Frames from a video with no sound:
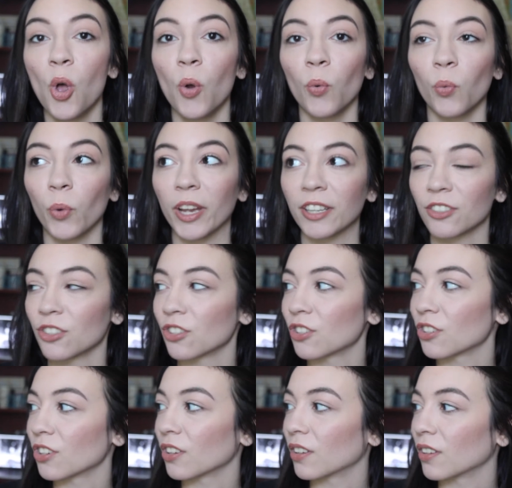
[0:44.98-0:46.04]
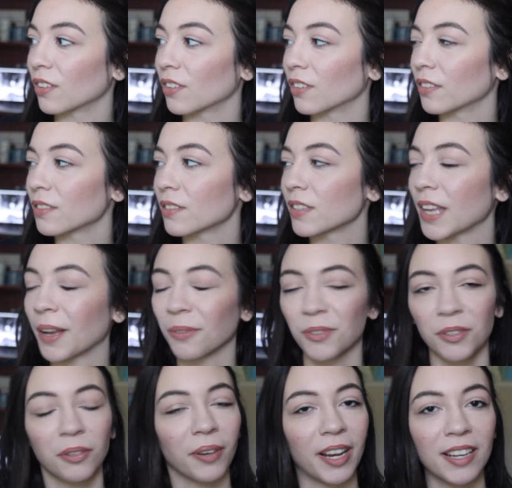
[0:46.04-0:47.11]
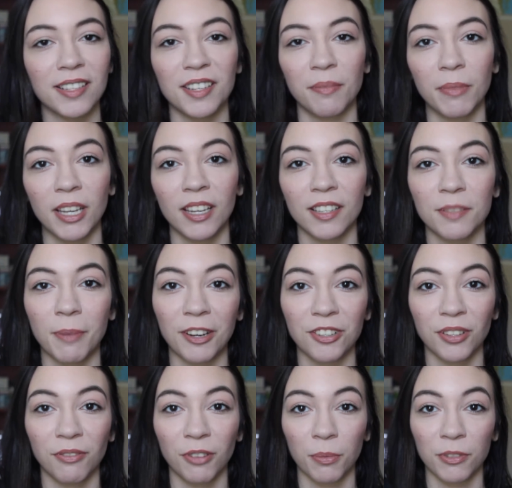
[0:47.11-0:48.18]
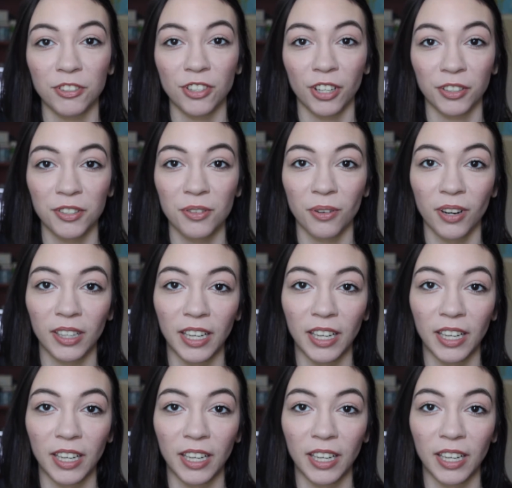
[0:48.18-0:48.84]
which sounds great to me, especially from the drugstore.